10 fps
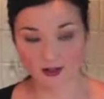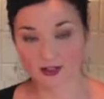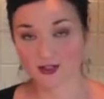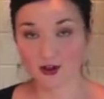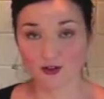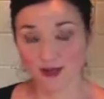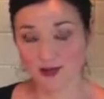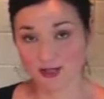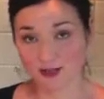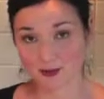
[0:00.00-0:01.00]
the stove
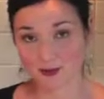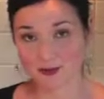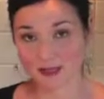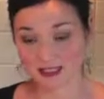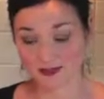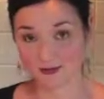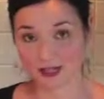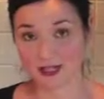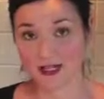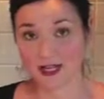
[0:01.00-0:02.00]
might be a little bit
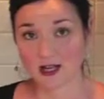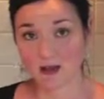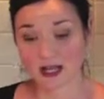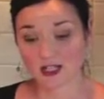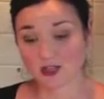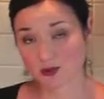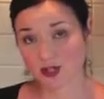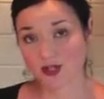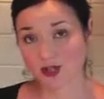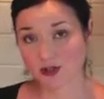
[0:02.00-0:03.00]
different. But I just
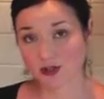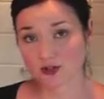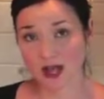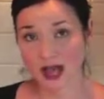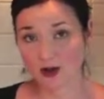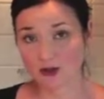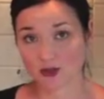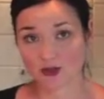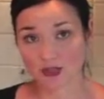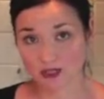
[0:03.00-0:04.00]
want to show you how
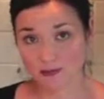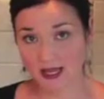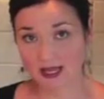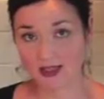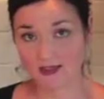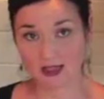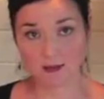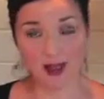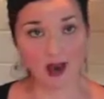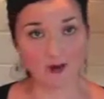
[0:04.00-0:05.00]
you can make
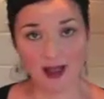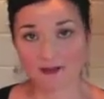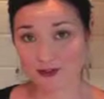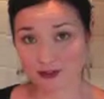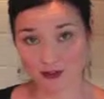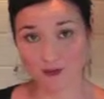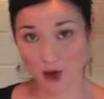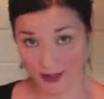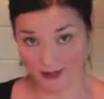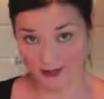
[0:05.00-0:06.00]
them however you
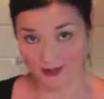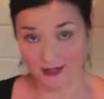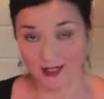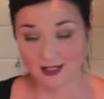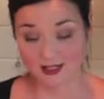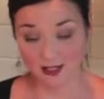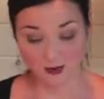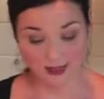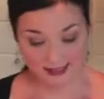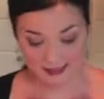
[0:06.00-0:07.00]
want. So
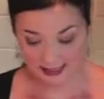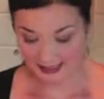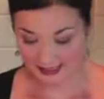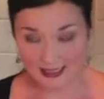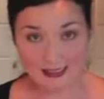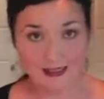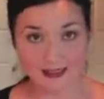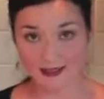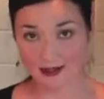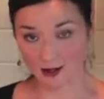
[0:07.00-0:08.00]
it's a technique,
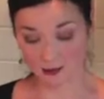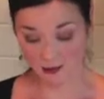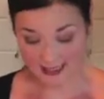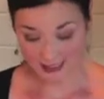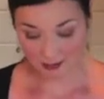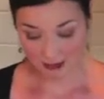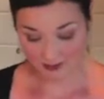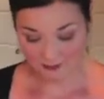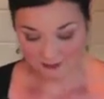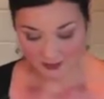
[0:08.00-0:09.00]
it's not a recipe.